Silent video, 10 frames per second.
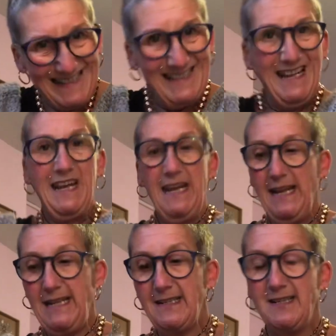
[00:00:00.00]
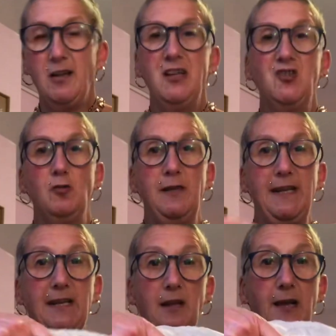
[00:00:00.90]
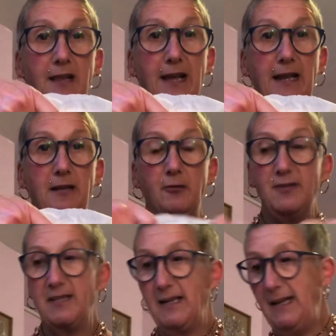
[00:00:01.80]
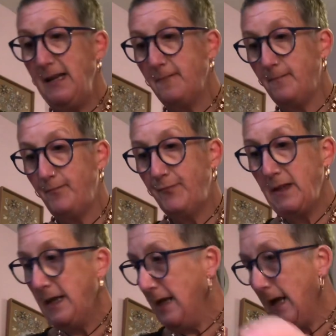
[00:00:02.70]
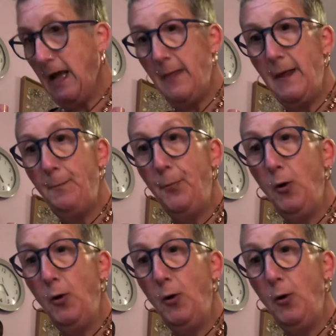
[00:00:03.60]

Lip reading: Stick it inside your lid like that loosely, and then